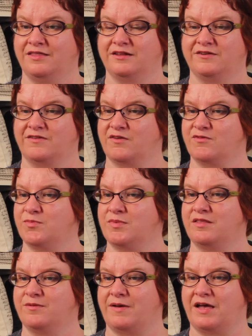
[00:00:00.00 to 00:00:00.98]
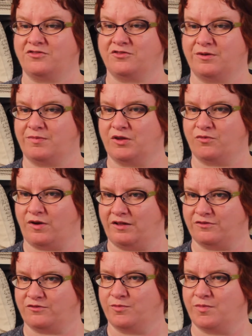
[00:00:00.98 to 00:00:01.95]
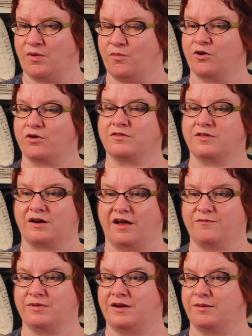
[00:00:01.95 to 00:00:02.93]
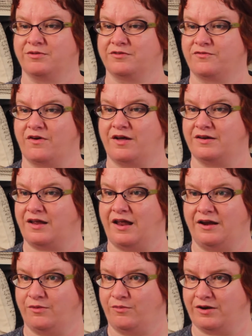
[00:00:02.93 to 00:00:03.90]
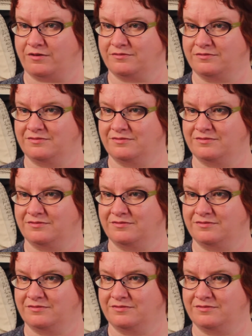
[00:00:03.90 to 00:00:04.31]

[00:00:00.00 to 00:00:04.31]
that have given me the best shipping rates for my work that I've been able to find anywhere.